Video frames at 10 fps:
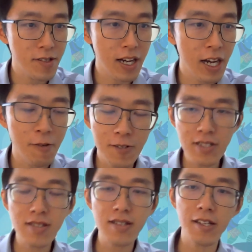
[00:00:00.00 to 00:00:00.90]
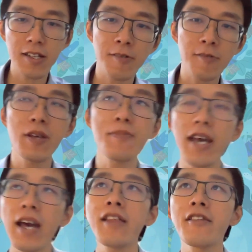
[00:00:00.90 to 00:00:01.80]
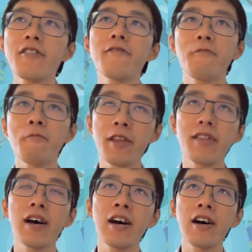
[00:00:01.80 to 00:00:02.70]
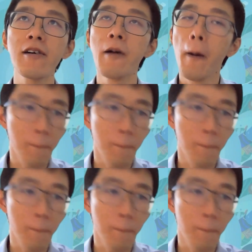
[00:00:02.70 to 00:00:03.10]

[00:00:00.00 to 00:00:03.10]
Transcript: So I would just like to maybe end off with a